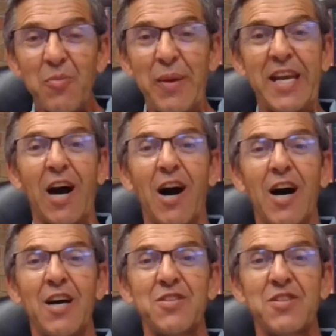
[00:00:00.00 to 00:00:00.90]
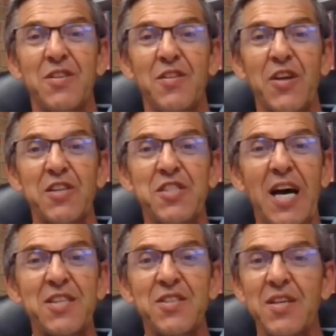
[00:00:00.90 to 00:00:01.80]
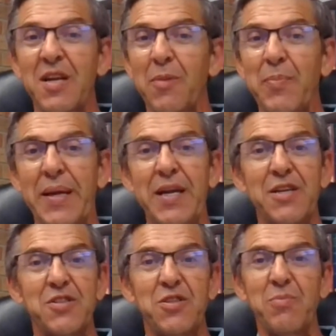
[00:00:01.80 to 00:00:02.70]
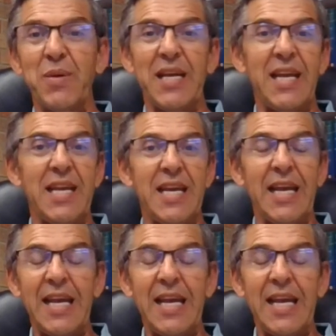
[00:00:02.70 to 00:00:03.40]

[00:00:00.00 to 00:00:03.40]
because there doesn't appear to be